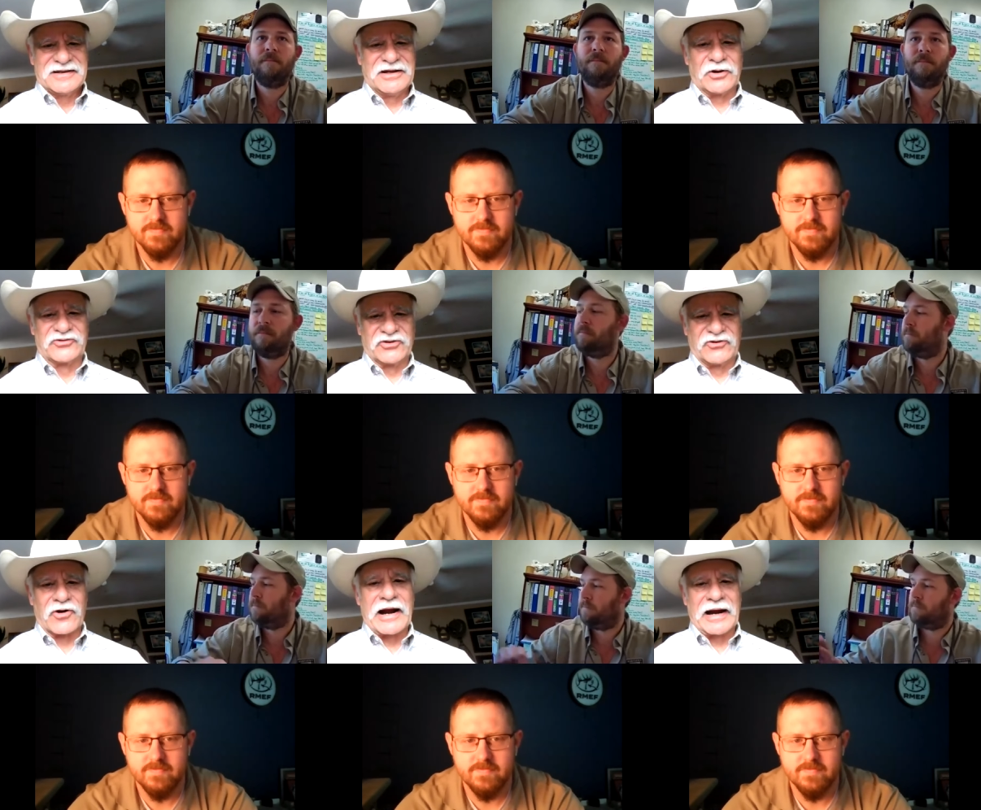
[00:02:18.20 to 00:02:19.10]
Speaker 1: you know, to
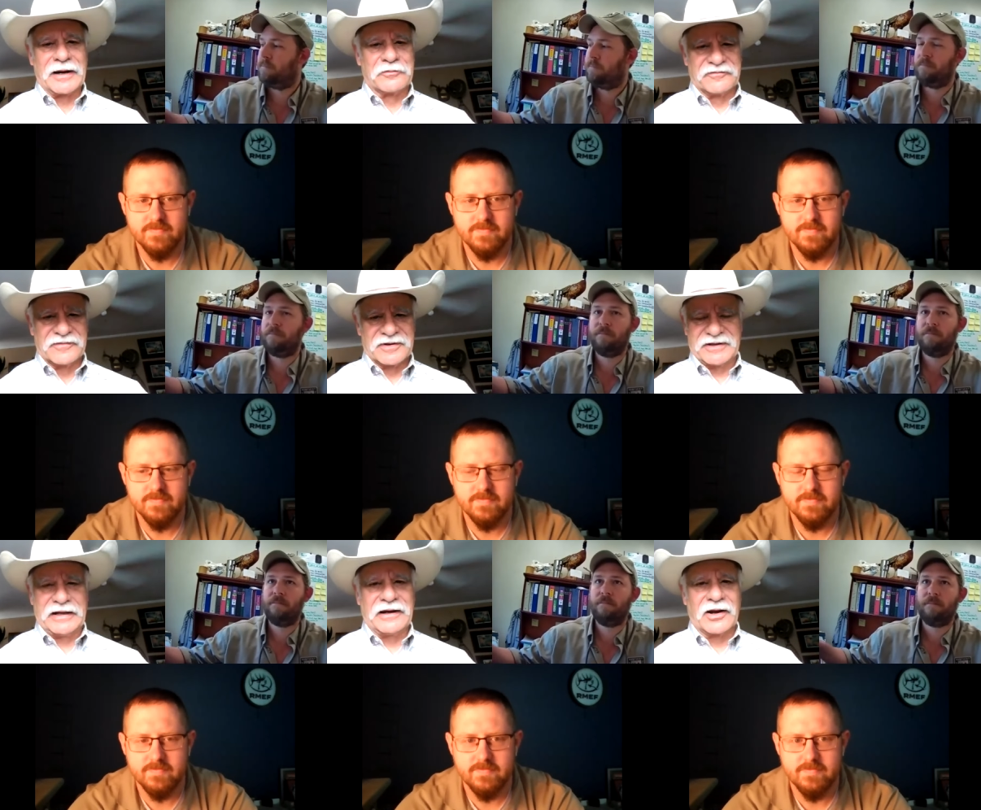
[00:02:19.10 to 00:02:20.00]
drag them
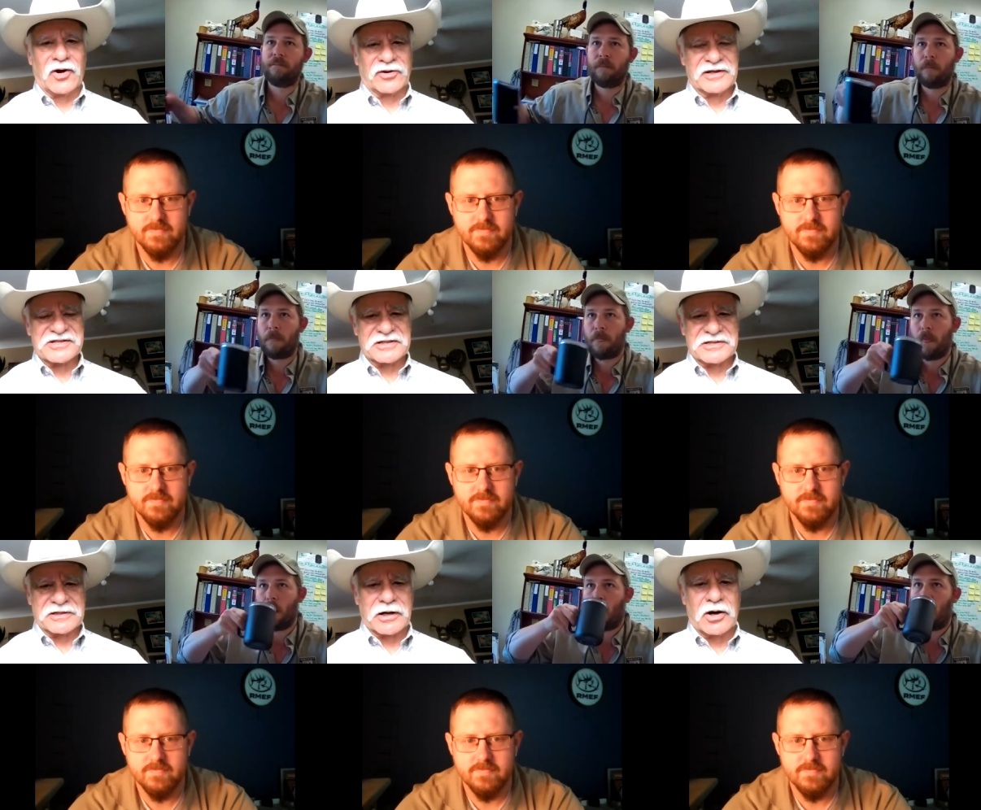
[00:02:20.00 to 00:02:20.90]
any long
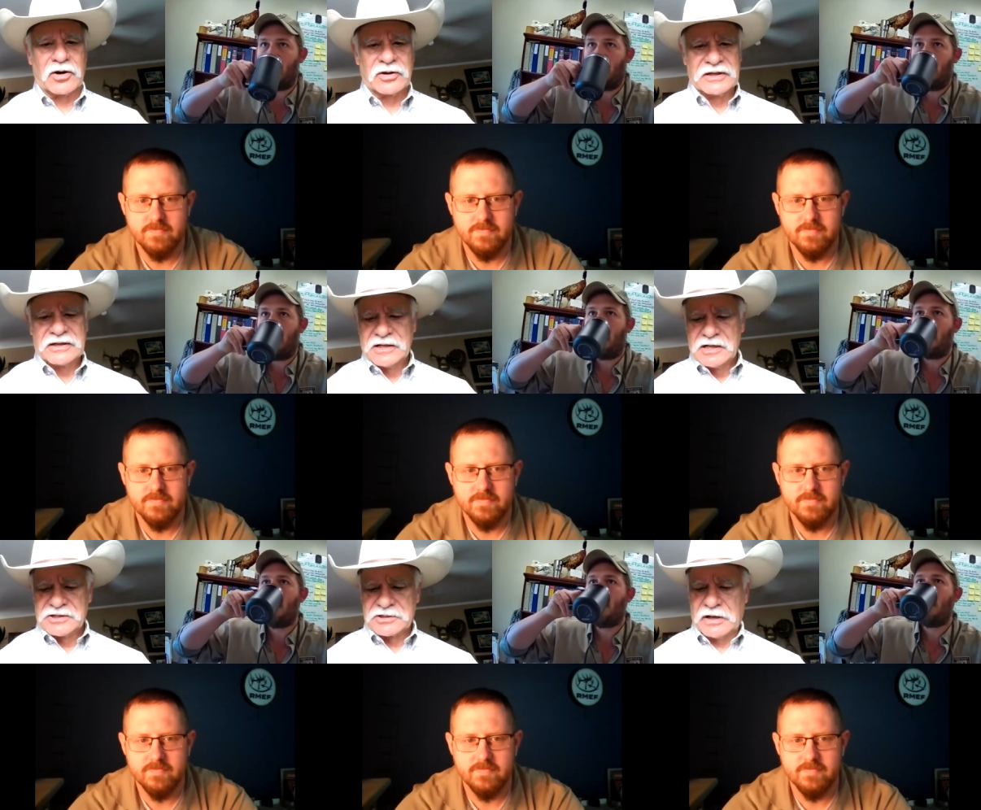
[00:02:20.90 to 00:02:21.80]
distance at all.
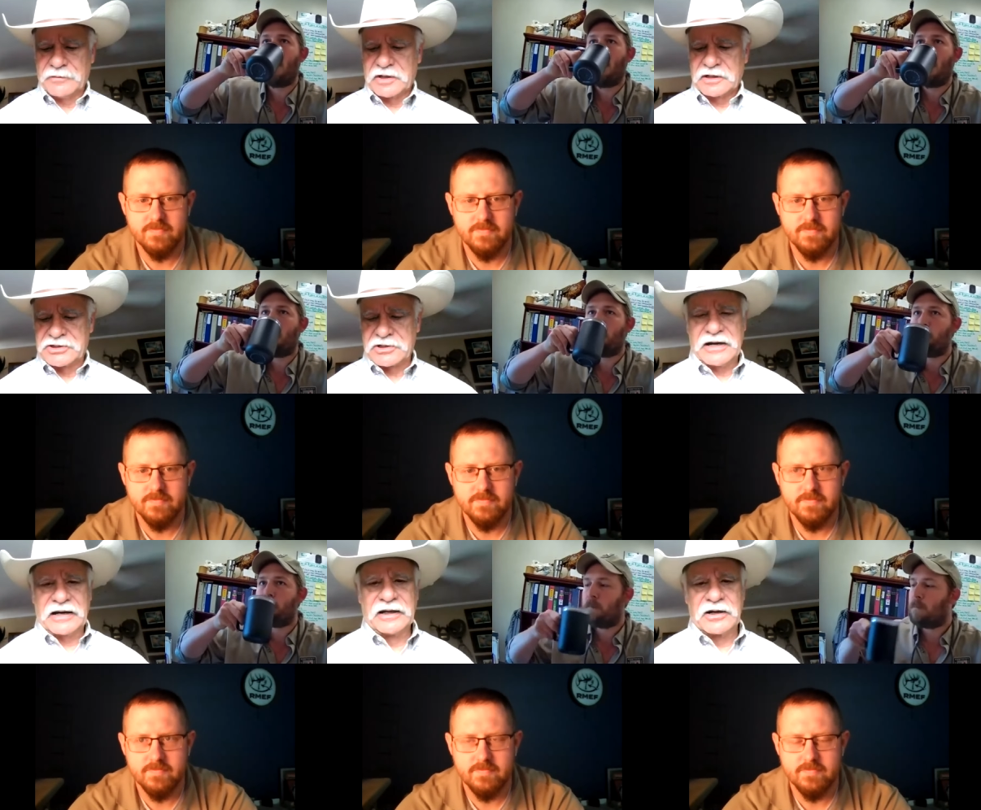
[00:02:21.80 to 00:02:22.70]
So I'm going to
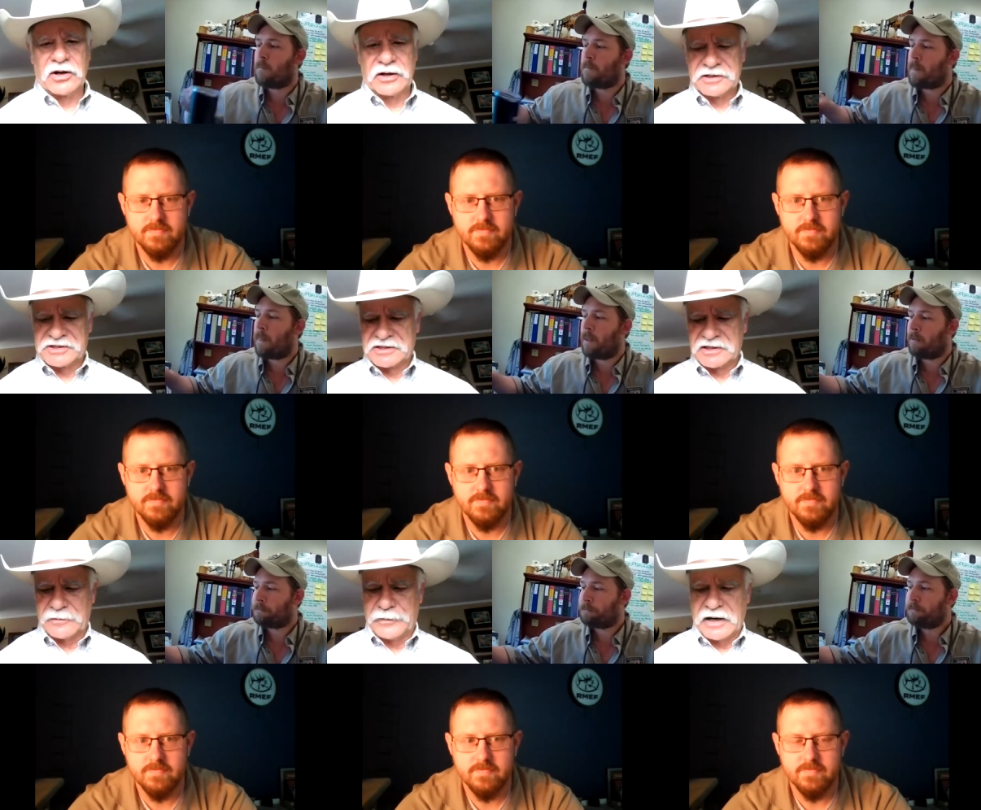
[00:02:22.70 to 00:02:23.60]
try and get on this
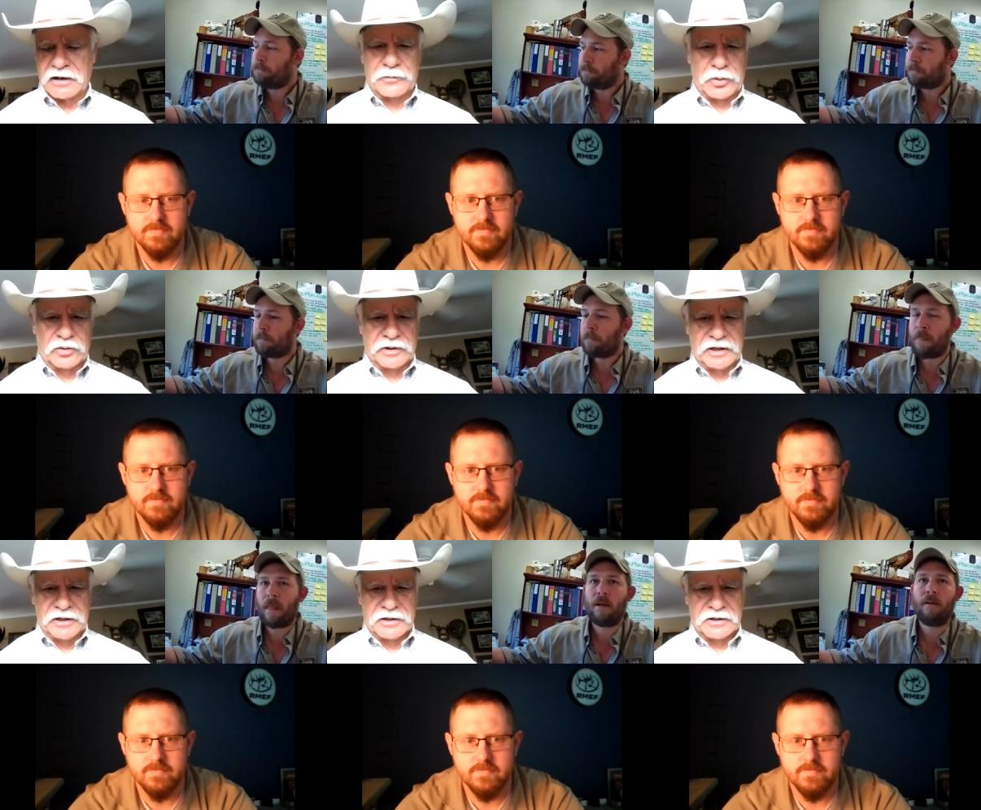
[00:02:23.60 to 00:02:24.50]
uh, PowerPoint
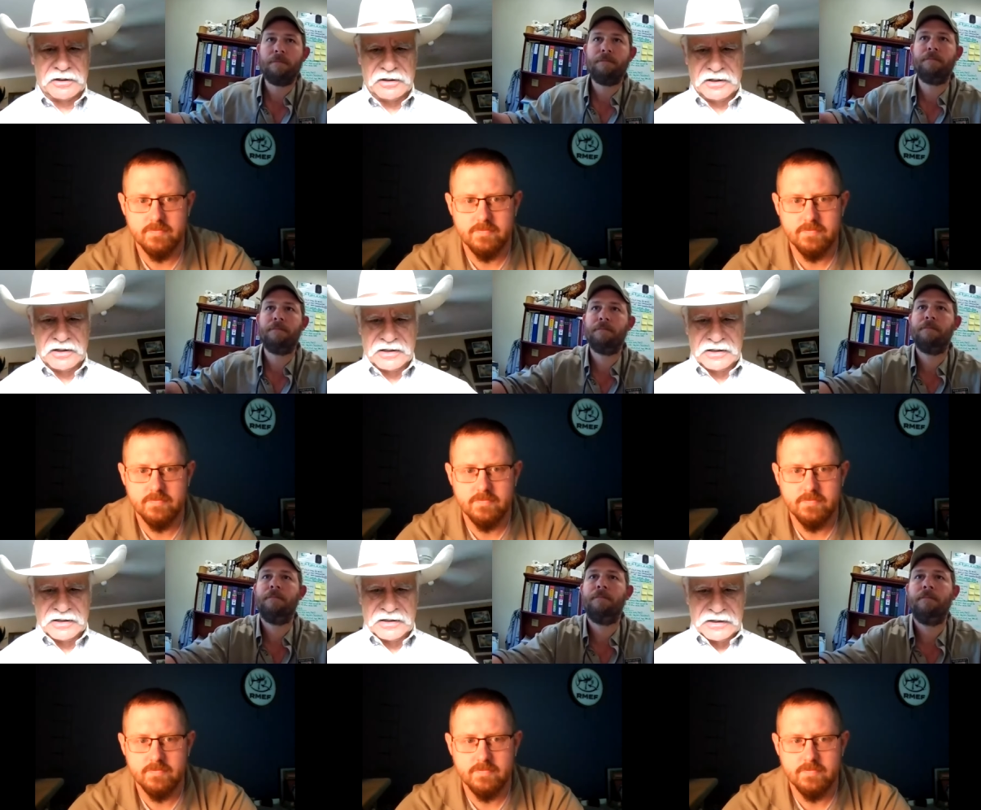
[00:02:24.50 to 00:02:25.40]
here.
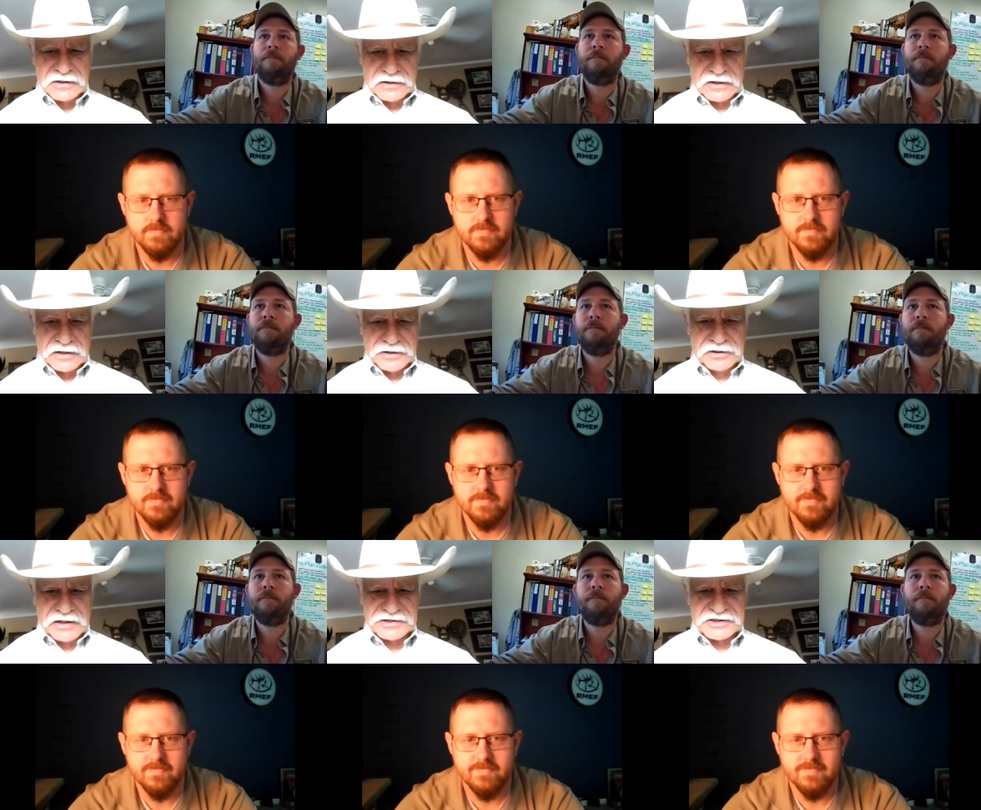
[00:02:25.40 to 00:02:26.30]
Uh,
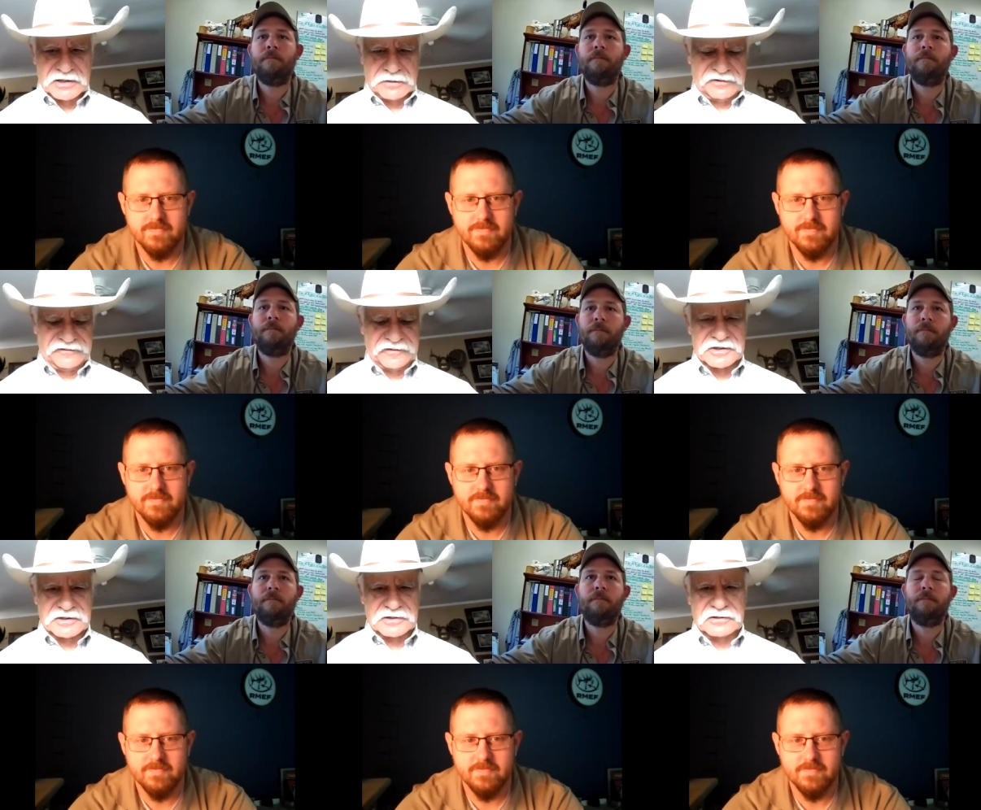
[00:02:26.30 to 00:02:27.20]
you guys tell me if
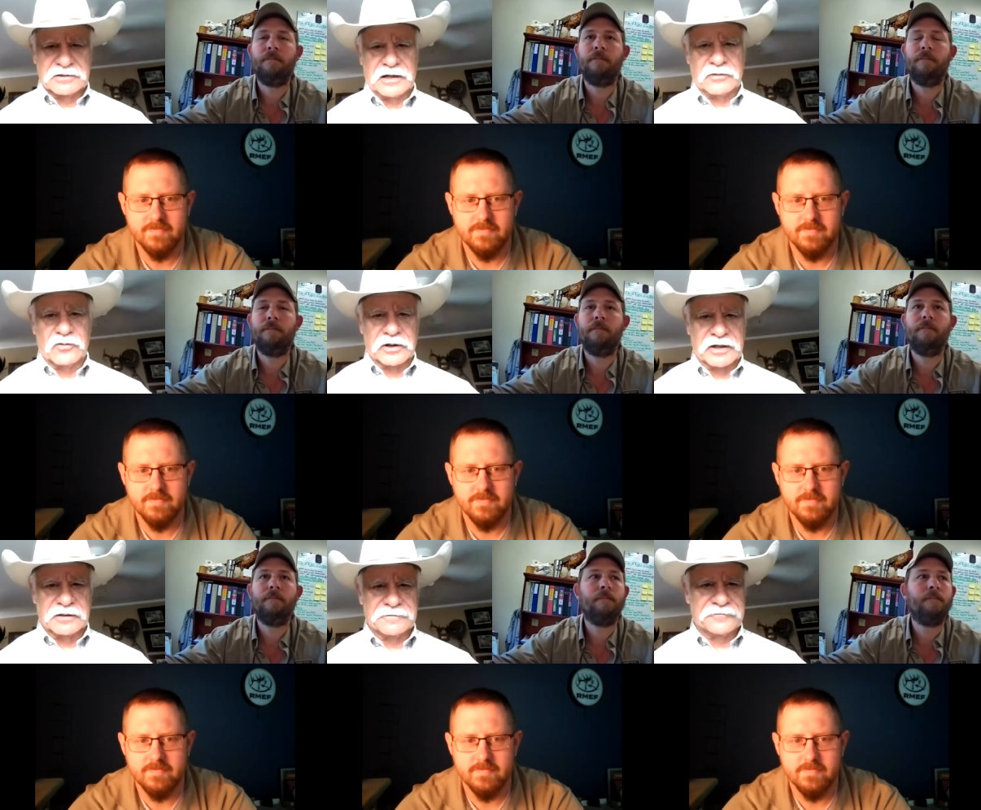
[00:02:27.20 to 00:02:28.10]
it's not
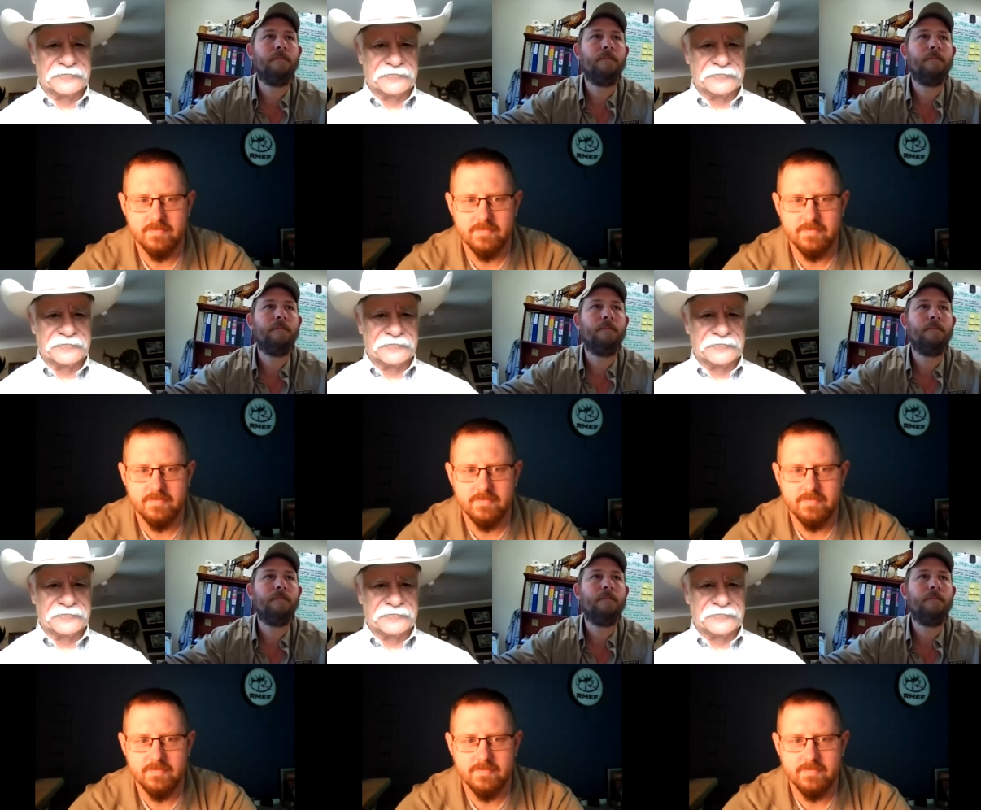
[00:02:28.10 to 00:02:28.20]
working.